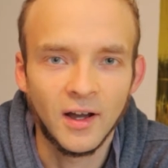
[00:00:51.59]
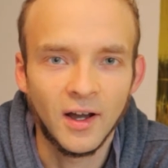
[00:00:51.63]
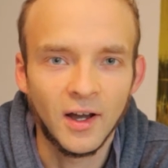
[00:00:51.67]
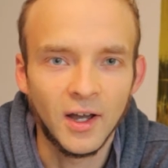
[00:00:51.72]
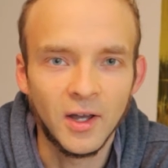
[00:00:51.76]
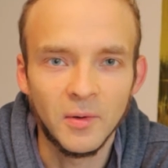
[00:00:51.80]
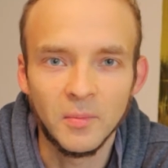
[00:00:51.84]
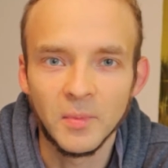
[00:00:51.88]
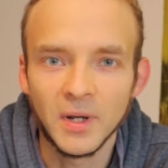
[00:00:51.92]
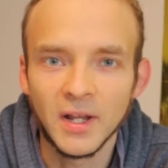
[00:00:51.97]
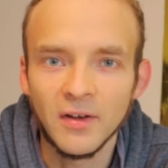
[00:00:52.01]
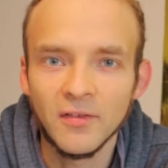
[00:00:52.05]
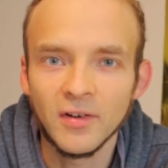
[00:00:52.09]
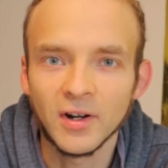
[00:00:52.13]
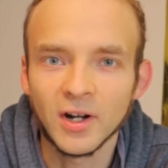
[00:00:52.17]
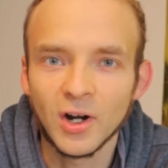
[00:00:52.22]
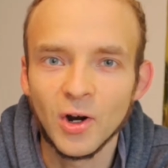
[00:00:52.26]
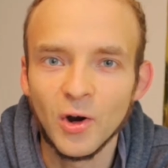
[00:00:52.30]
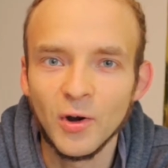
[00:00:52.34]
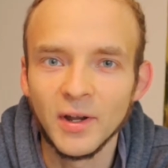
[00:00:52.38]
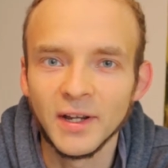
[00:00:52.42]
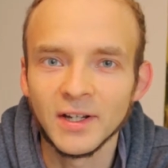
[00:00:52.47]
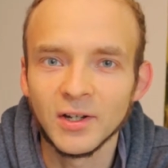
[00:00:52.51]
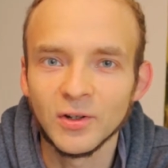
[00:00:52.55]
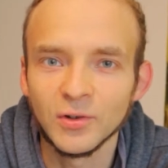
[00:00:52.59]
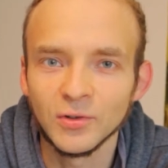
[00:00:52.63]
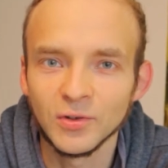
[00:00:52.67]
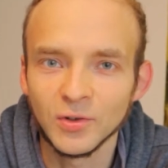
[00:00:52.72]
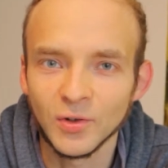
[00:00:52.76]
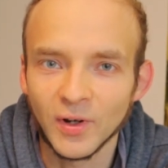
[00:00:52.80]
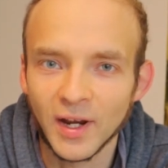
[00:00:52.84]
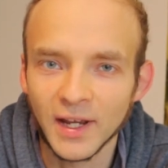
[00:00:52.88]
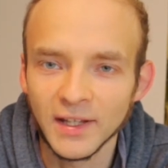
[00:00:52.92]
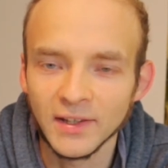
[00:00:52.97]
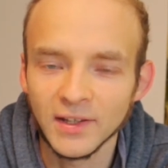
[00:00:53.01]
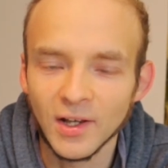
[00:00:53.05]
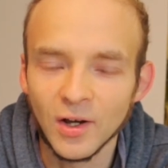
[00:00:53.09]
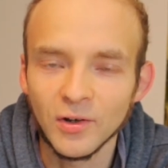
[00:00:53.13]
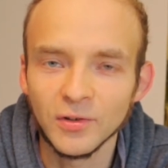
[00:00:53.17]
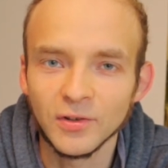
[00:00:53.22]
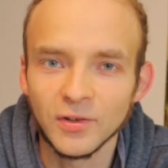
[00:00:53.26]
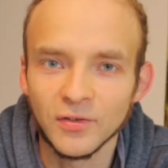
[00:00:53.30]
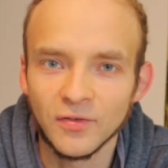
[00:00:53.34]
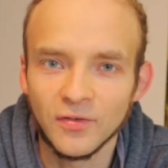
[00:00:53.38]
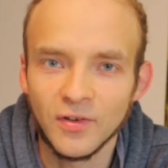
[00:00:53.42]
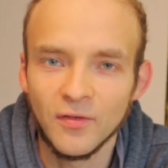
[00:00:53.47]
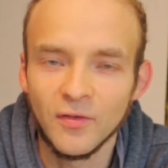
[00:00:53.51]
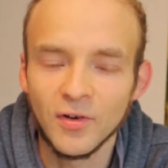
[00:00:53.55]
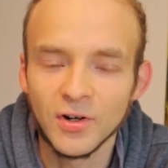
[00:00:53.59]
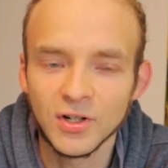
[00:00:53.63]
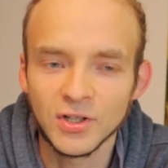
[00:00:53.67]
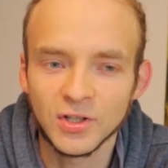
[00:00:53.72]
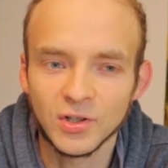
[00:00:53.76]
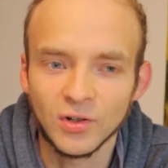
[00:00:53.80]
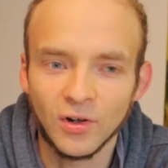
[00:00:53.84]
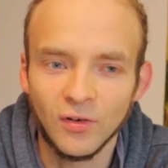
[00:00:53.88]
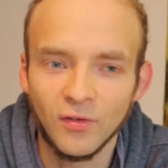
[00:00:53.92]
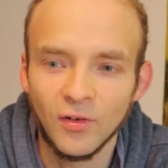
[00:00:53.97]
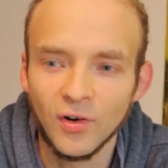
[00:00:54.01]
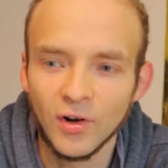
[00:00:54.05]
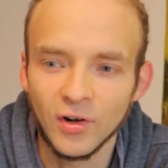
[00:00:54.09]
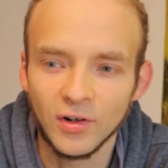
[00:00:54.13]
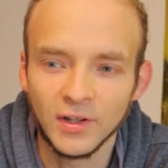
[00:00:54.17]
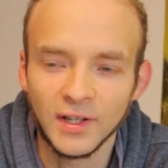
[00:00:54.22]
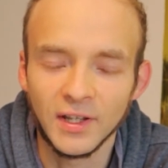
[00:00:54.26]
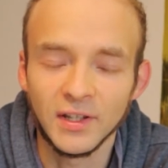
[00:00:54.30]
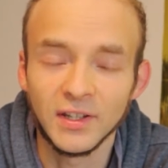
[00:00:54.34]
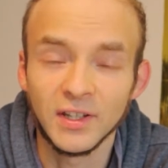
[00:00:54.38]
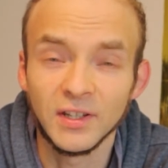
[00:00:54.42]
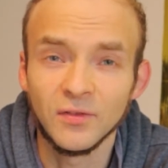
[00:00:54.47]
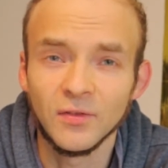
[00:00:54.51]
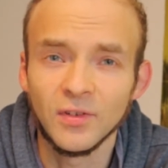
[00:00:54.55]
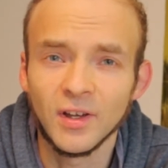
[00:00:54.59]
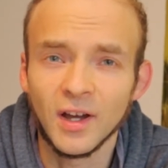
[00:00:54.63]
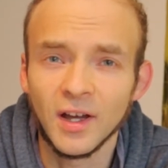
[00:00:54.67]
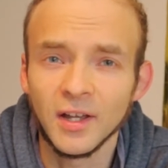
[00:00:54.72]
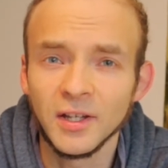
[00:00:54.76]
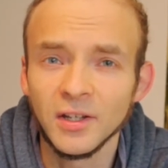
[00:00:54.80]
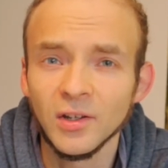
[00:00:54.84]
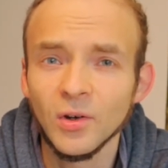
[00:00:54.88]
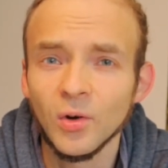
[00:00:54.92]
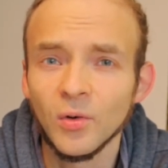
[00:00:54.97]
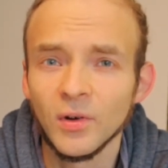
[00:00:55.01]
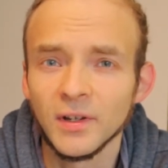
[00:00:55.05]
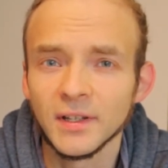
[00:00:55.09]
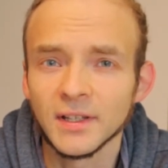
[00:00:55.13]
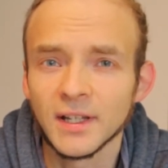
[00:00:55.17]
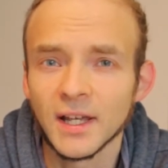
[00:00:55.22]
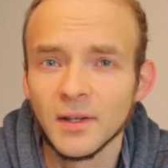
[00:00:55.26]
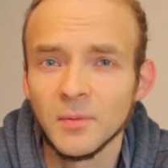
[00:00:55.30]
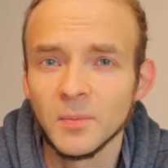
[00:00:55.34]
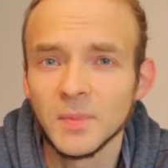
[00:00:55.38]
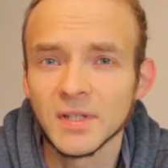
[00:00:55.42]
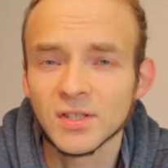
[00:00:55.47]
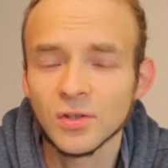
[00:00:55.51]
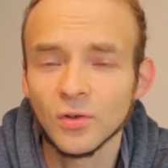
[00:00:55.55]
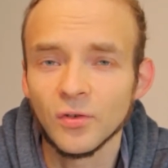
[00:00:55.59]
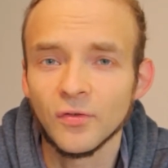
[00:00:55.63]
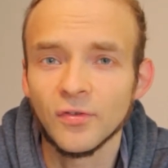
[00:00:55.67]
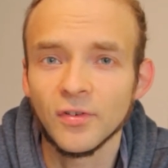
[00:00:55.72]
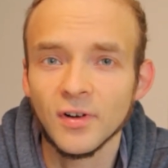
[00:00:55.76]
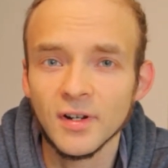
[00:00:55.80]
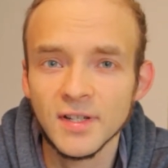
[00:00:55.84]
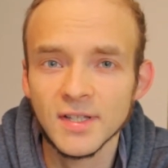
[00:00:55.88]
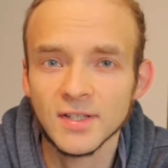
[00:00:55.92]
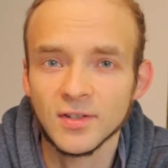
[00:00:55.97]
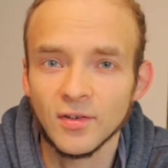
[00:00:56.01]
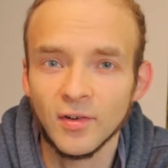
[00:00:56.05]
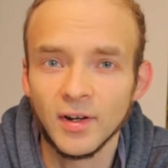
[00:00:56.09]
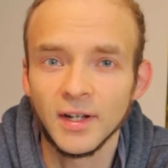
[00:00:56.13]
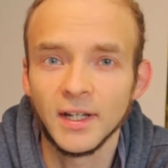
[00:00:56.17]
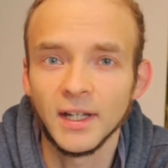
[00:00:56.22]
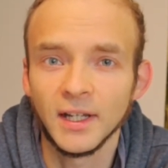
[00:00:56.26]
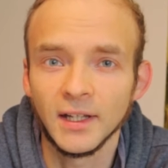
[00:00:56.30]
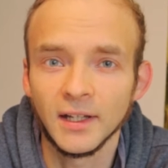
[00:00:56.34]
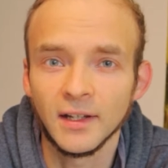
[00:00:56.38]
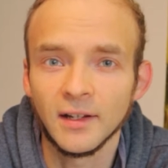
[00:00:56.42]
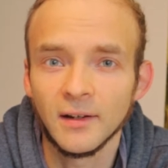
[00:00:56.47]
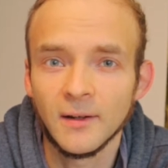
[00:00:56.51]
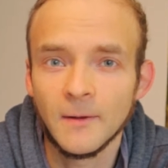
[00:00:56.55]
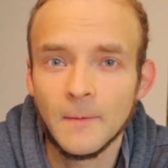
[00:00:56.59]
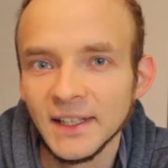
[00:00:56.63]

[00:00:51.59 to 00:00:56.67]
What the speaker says: I am never going to get out of a virtual world, and I know it can be so frustrating.